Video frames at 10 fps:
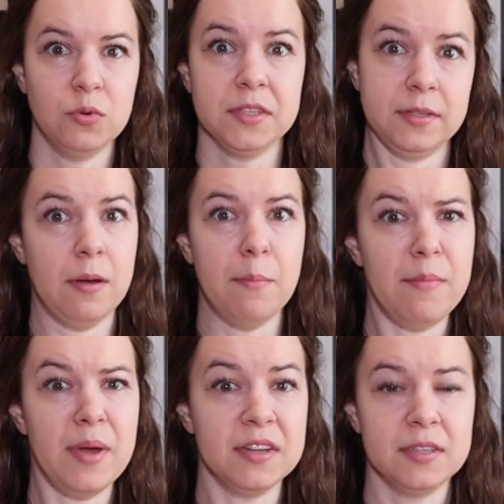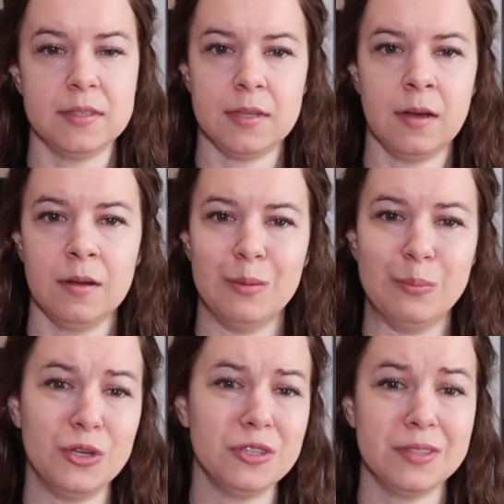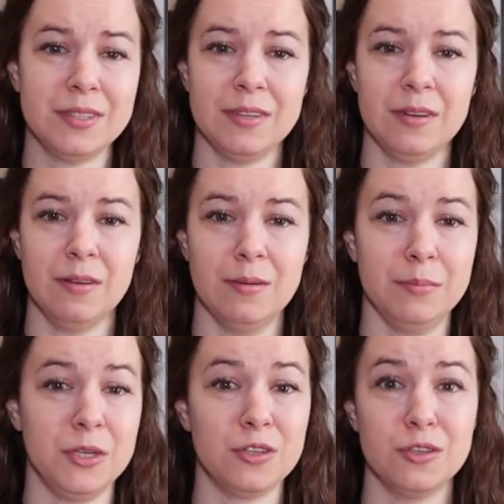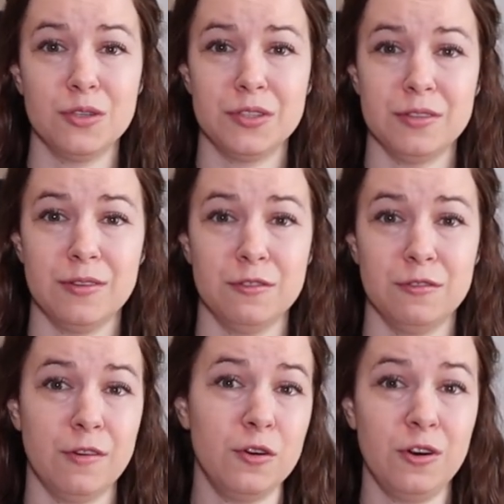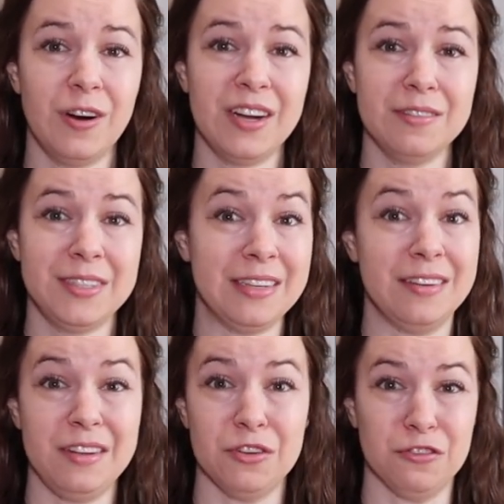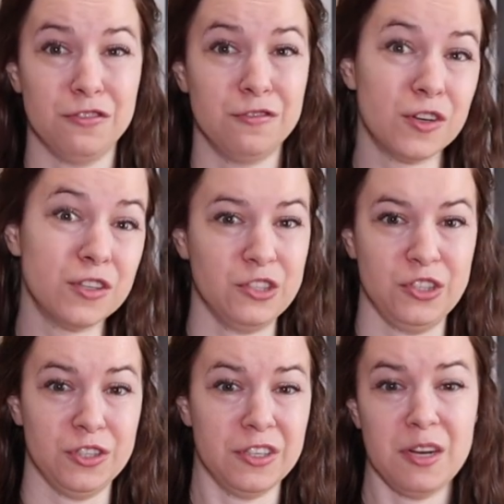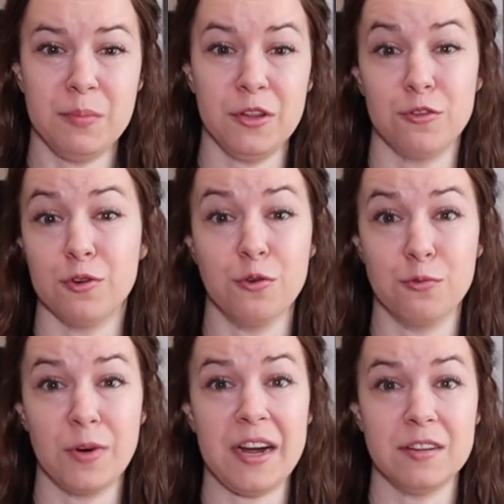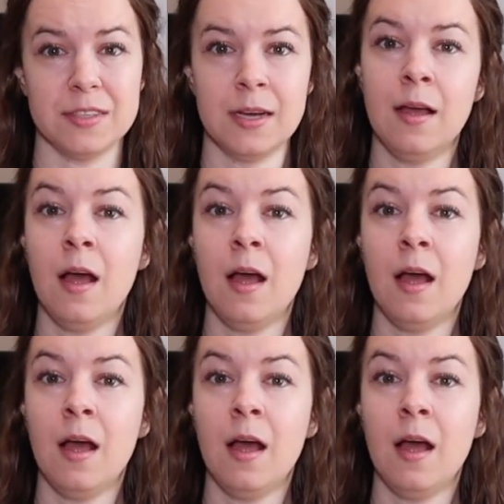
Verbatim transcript: was a mess. Books, mirrors, photographs, and even furniture had been thrown around.